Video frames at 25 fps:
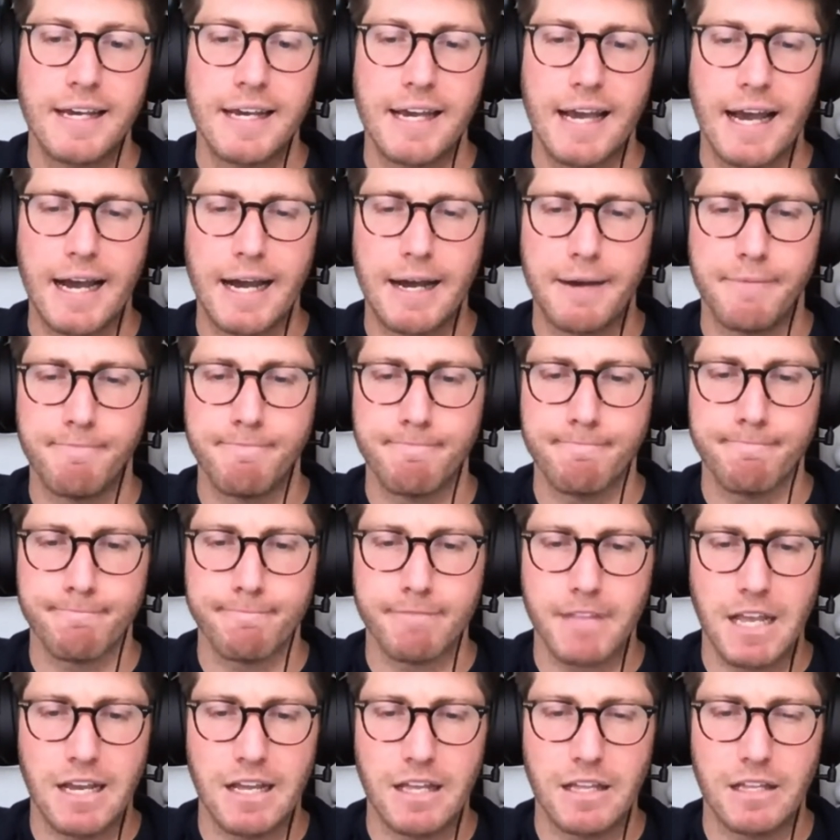
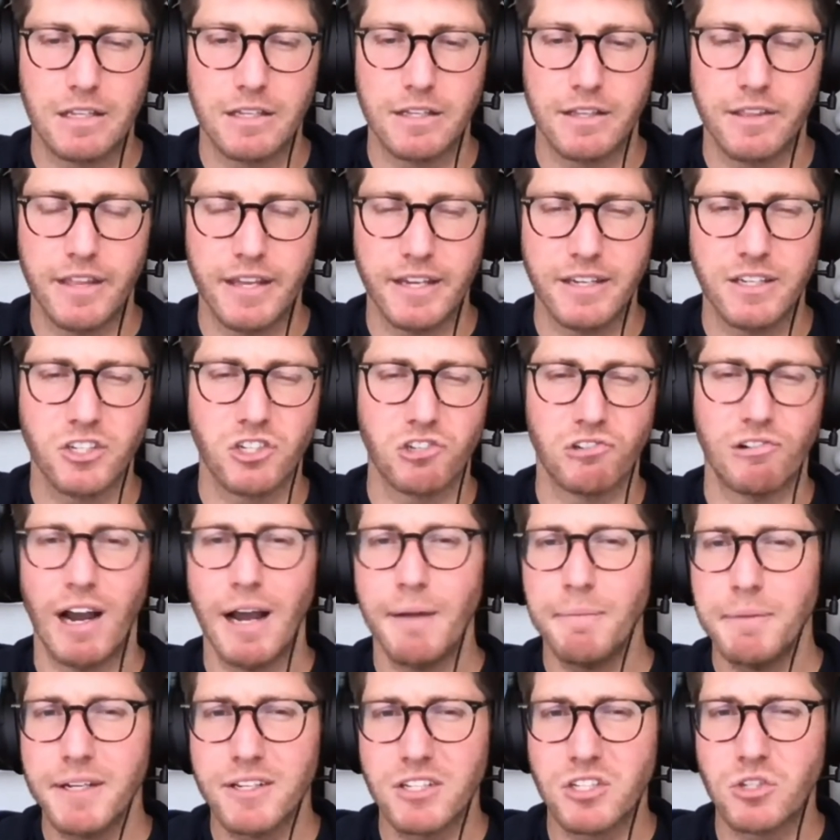They
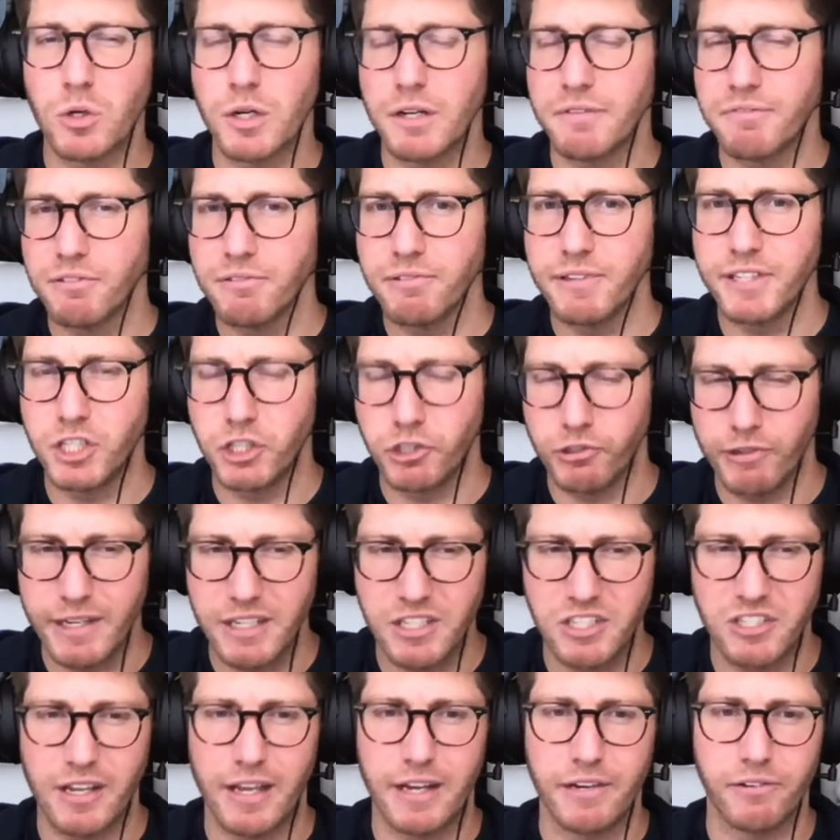described it as sort of a retreat
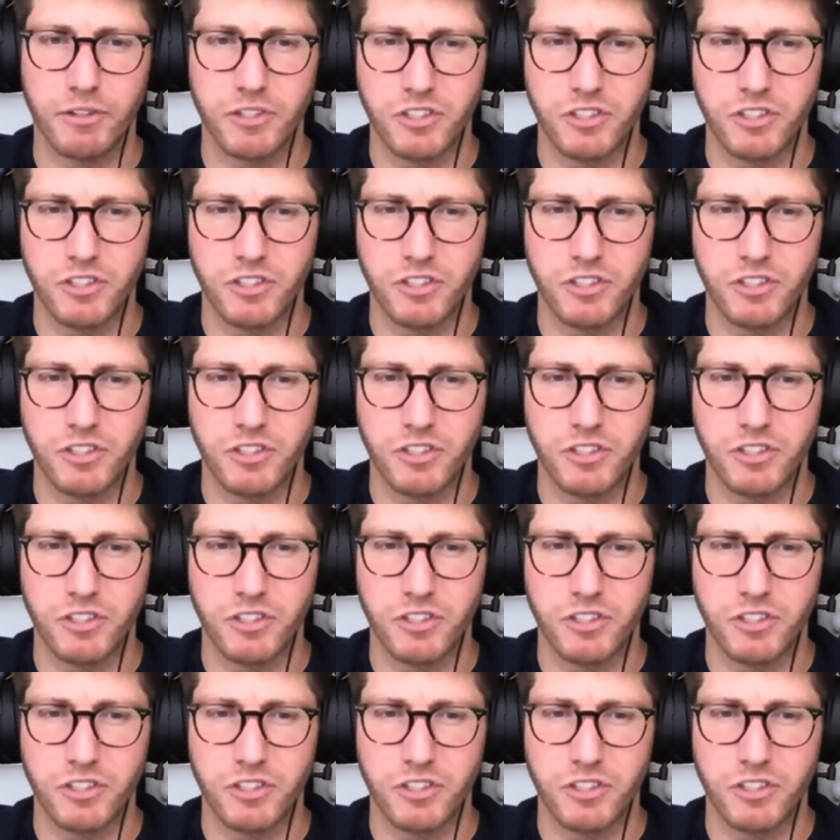center